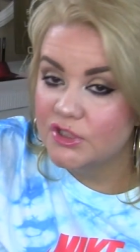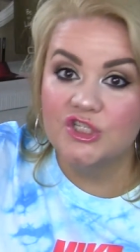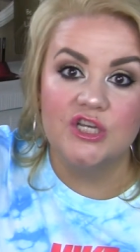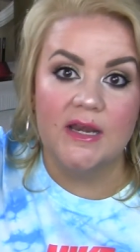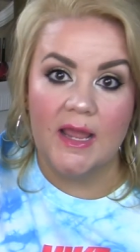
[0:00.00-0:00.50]

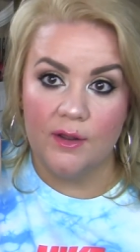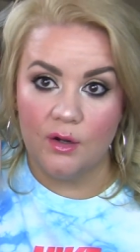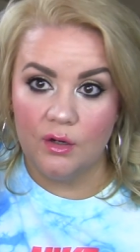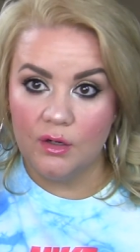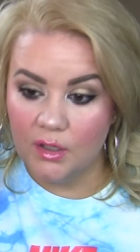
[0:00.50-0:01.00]

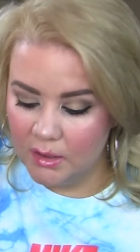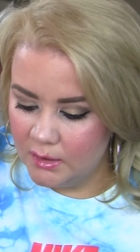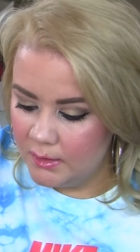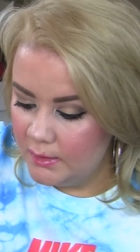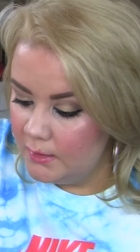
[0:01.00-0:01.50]
Chanel,
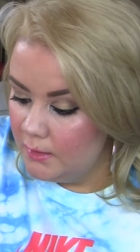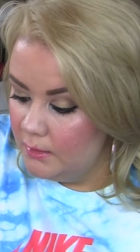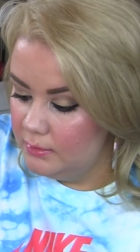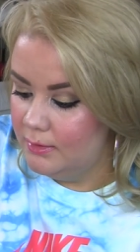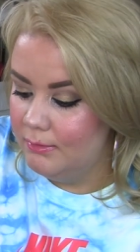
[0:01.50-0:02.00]

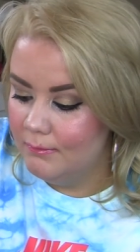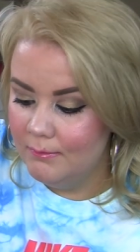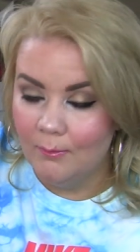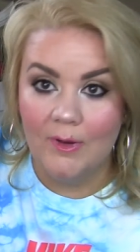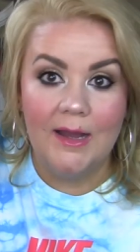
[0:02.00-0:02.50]

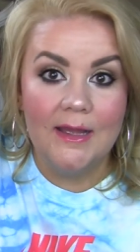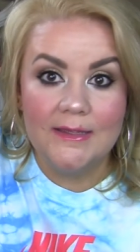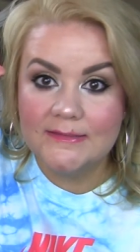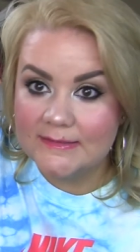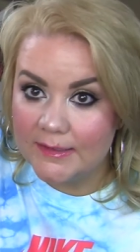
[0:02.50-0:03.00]

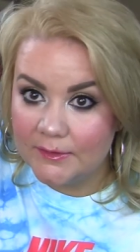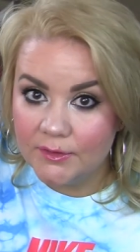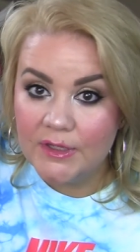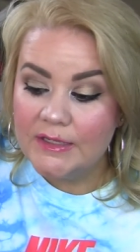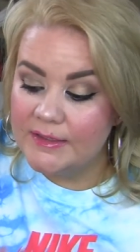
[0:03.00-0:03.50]
YSL,